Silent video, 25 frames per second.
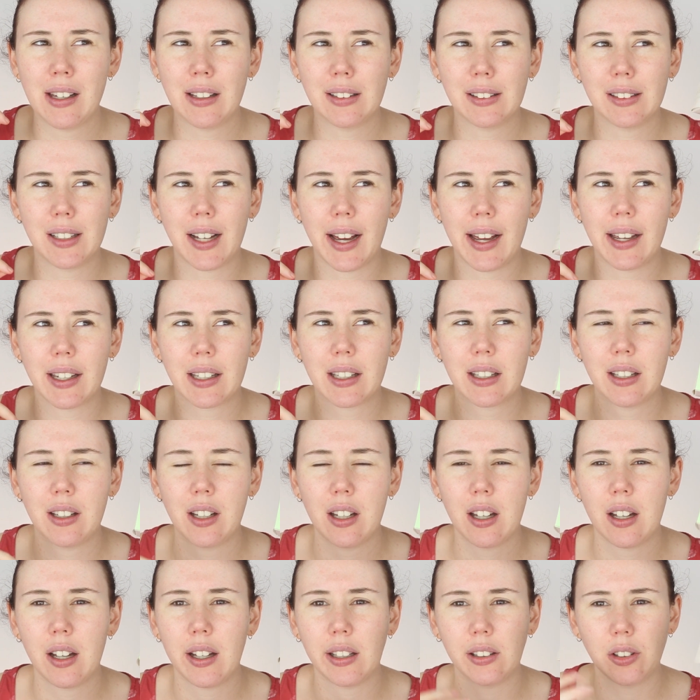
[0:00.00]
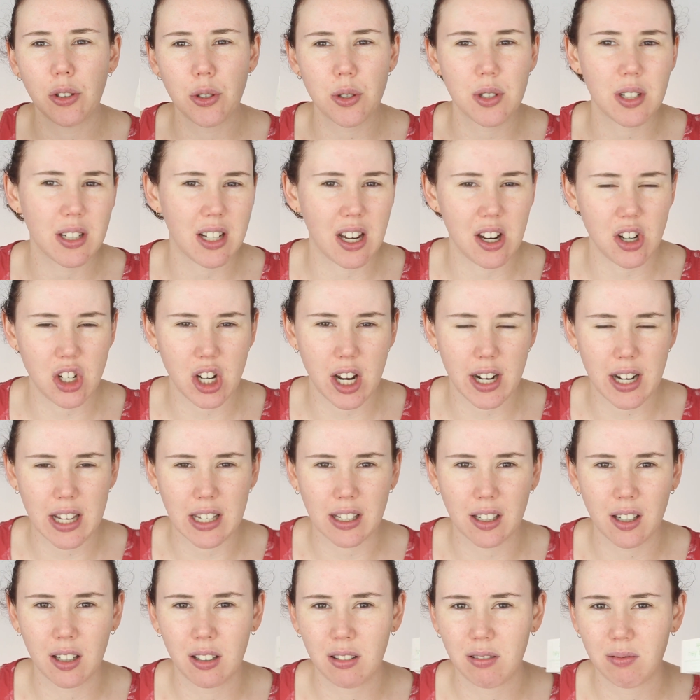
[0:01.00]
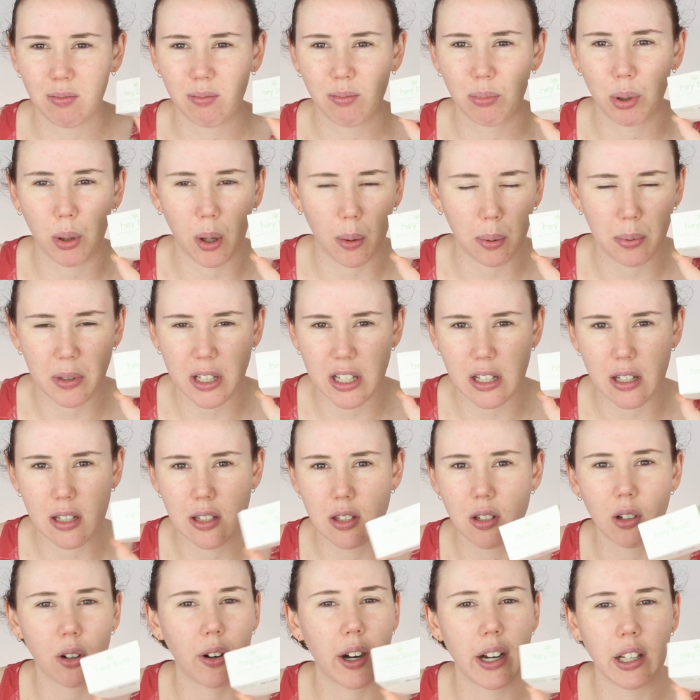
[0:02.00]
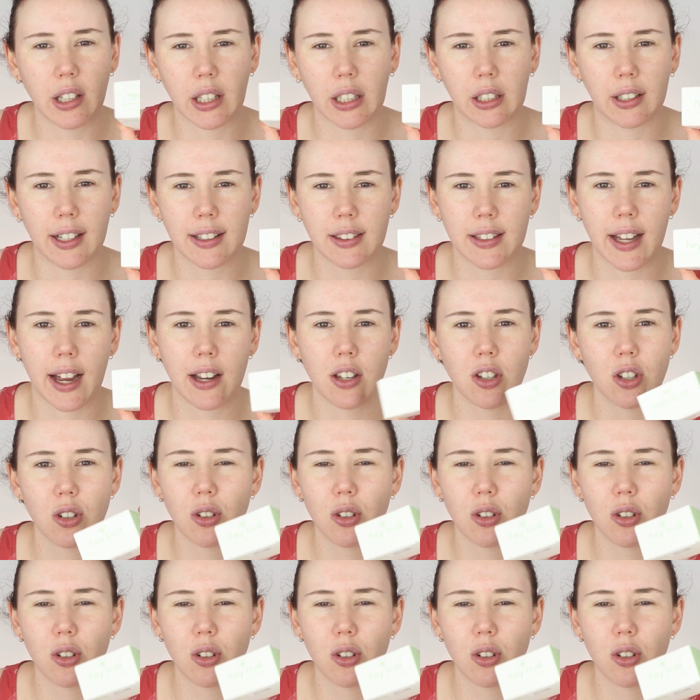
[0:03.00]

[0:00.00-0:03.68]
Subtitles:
hallucinogenic properties or anything like that.